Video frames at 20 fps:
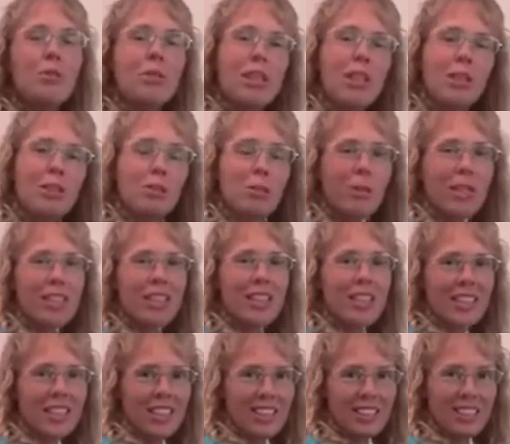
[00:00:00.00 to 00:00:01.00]
Twinkle
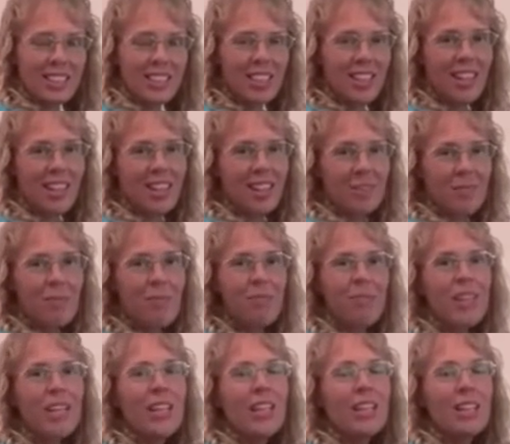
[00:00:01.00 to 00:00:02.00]
Twinkle Little Star,
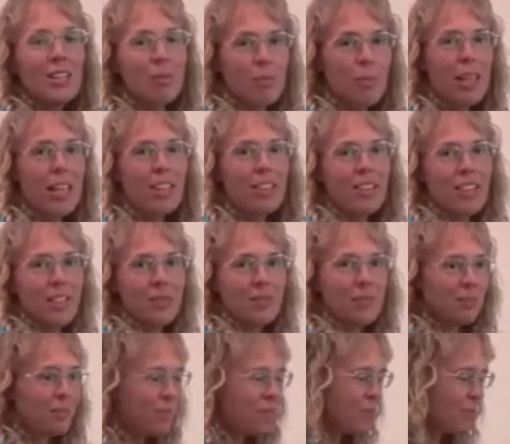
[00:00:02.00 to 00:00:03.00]
the melody.
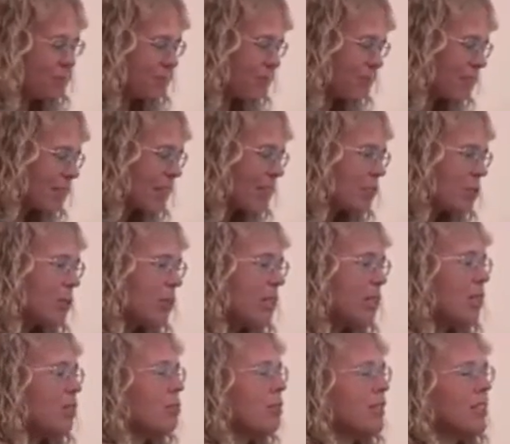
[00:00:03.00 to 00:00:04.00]

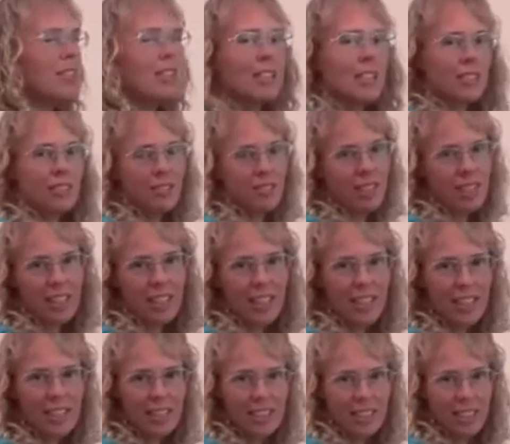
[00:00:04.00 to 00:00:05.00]
Twinkle Twinkle is a very
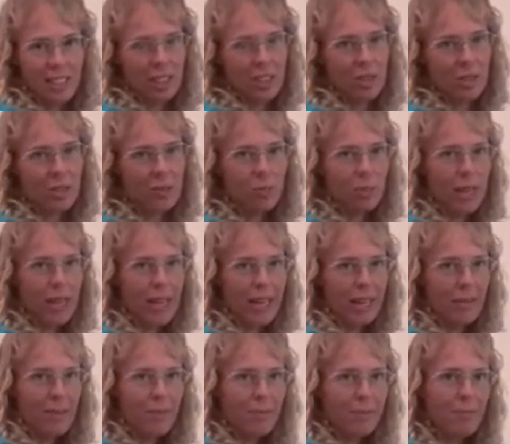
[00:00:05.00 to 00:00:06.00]
easy song to
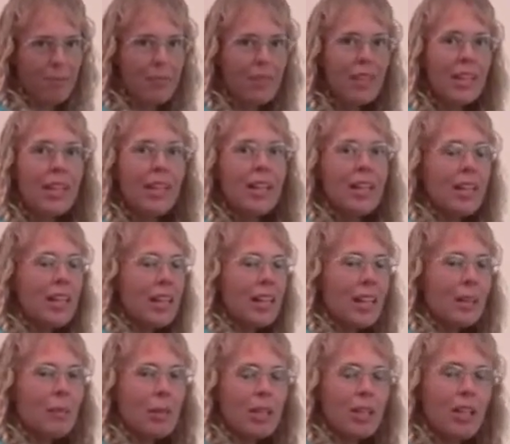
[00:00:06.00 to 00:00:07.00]
play
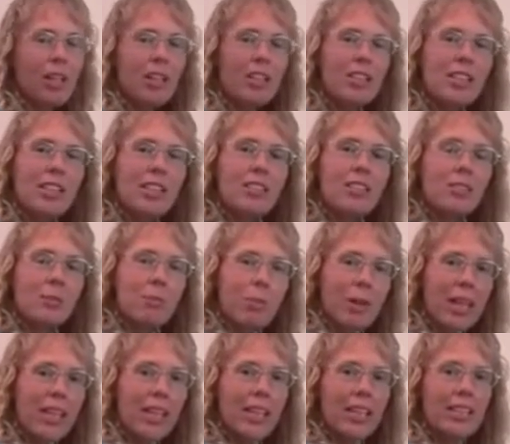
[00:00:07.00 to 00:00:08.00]
because it
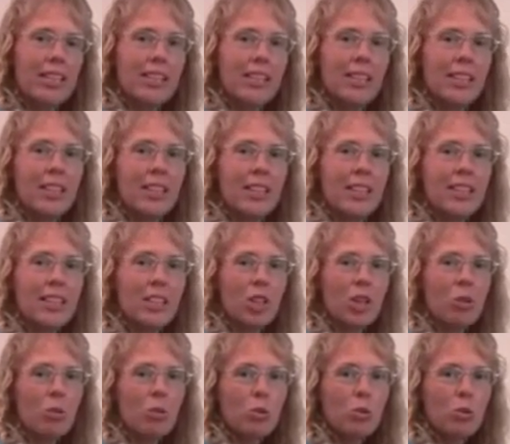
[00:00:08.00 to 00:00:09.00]
repeats these
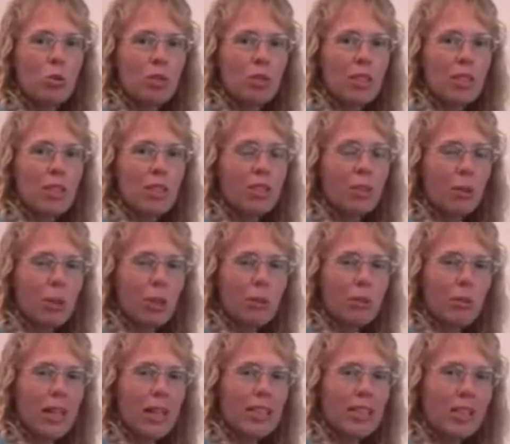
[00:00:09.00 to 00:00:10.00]
notes. It always
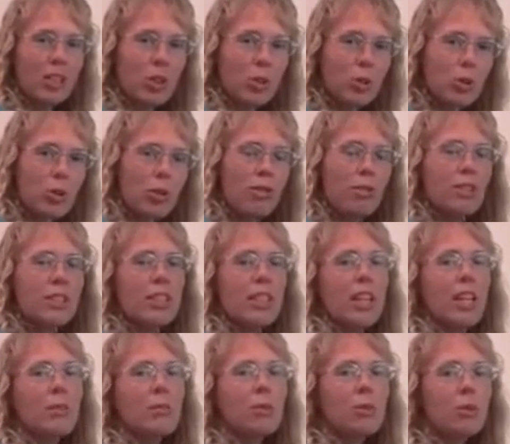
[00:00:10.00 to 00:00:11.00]
plays two of the
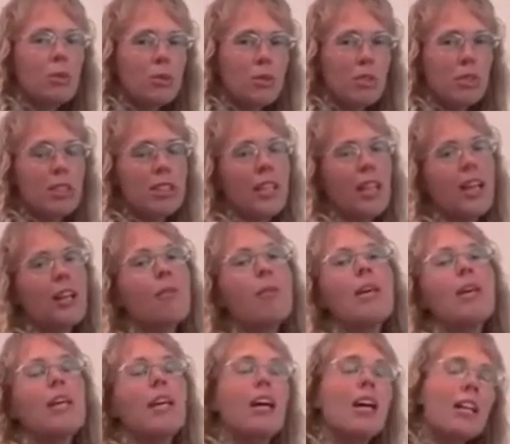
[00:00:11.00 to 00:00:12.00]
same,
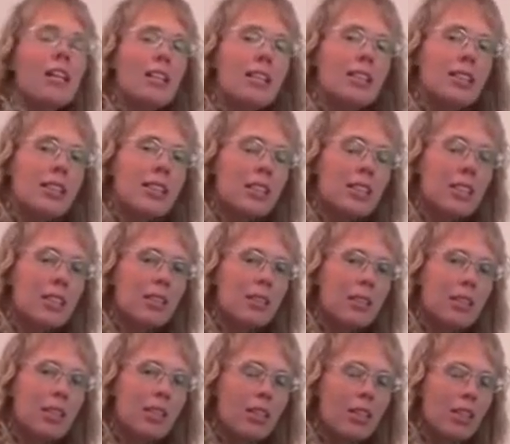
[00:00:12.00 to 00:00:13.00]
and
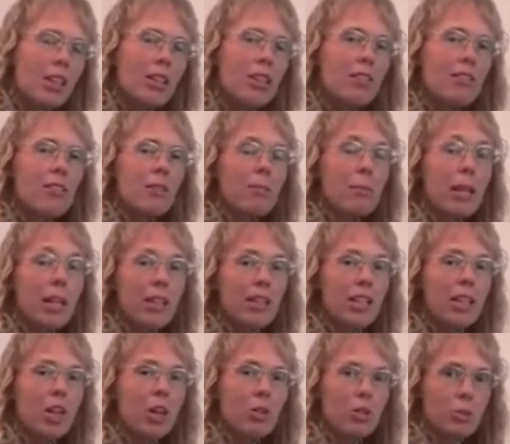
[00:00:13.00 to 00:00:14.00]
a lot of the
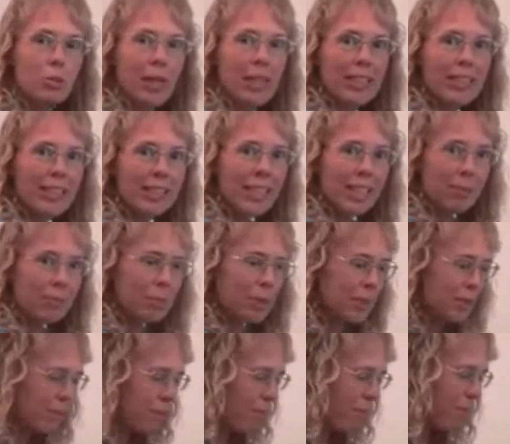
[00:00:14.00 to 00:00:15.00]
melody goes by
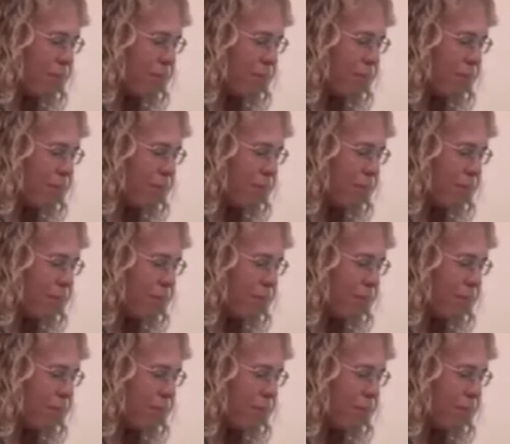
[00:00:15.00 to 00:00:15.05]
steps.